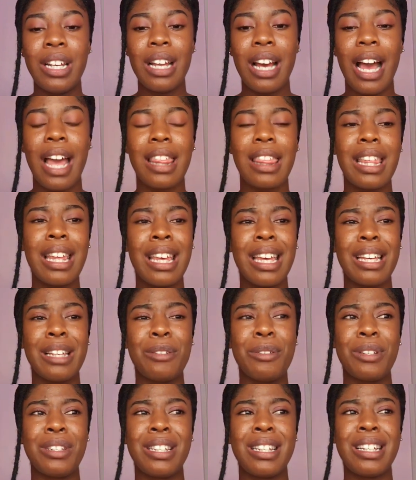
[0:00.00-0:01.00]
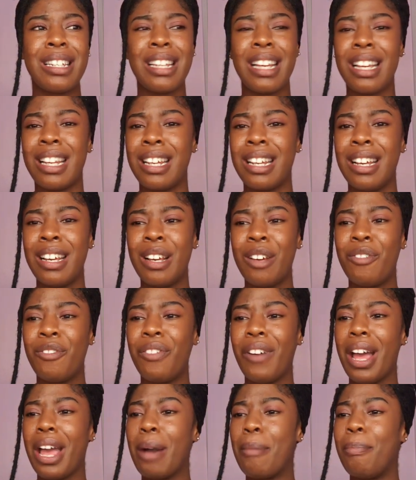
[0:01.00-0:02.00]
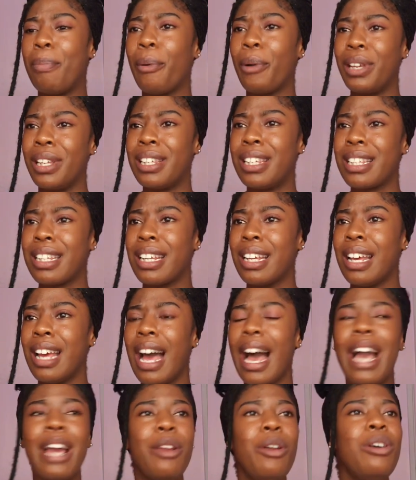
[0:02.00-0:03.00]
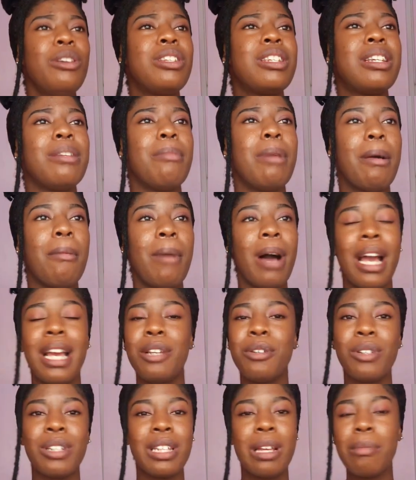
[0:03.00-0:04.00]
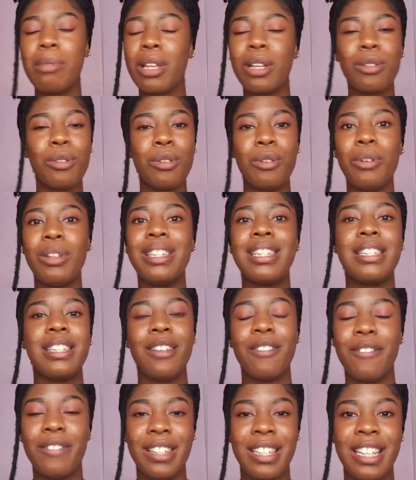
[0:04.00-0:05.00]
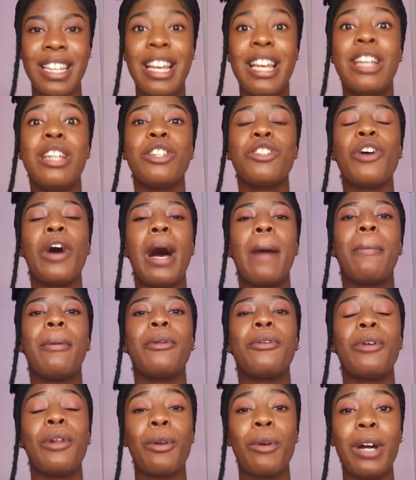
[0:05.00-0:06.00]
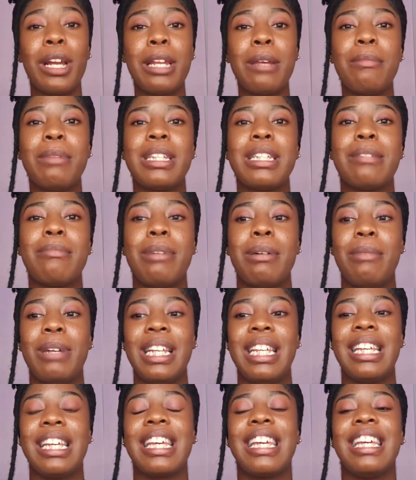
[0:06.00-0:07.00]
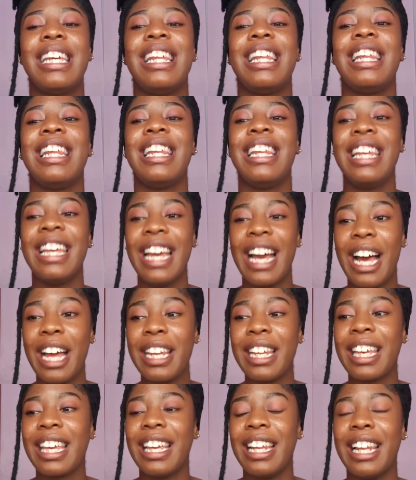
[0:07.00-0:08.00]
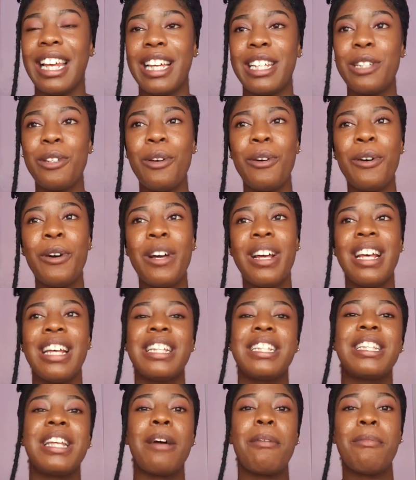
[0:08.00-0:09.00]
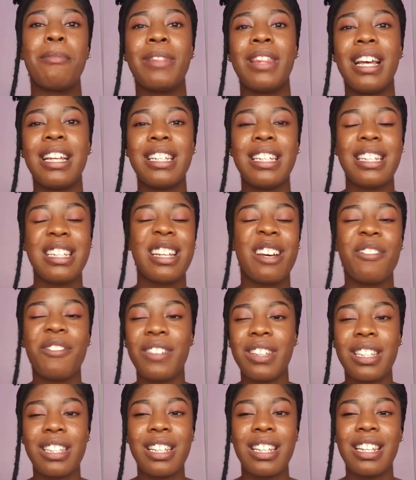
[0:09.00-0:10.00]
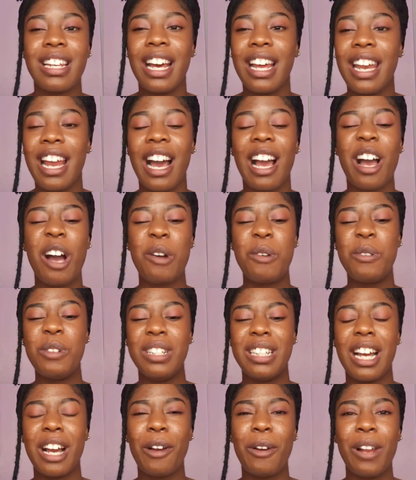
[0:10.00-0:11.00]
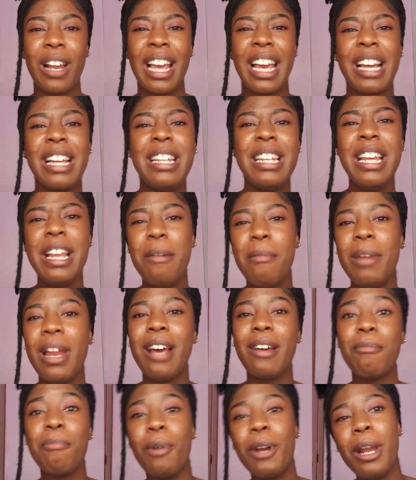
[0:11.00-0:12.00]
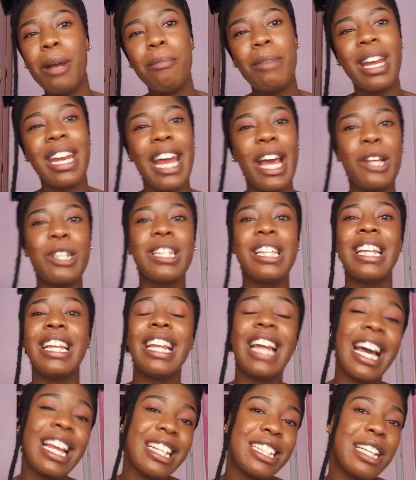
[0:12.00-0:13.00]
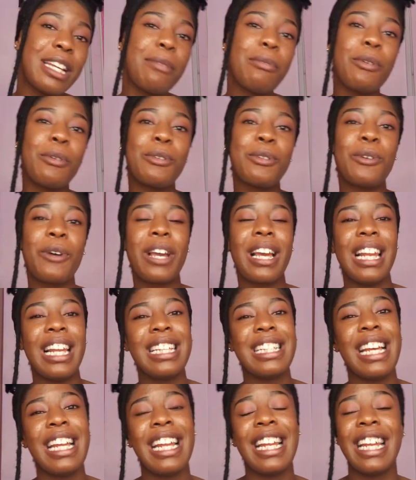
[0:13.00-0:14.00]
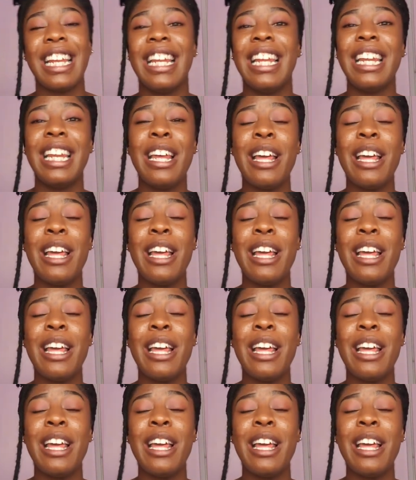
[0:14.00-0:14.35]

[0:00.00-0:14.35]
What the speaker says: I think it was written Firepoint. I don't remember. It was something to do with safety. So hapo ndo nilikuwa nimesimama nikilia. So some that toughest nana akakuja ako like, mbona mna riot nini? Anajaribu kutuongelesha nini.